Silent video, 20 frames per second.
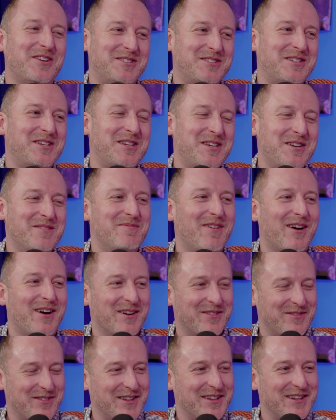a tiki
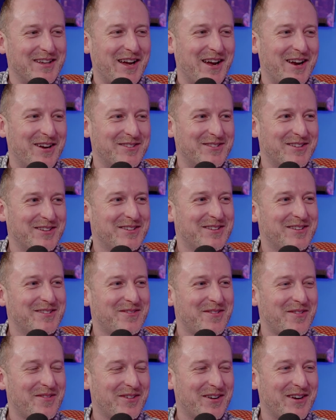bar for the garden that
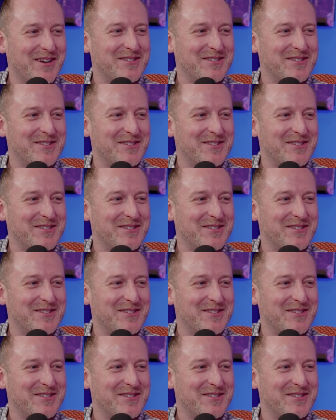we were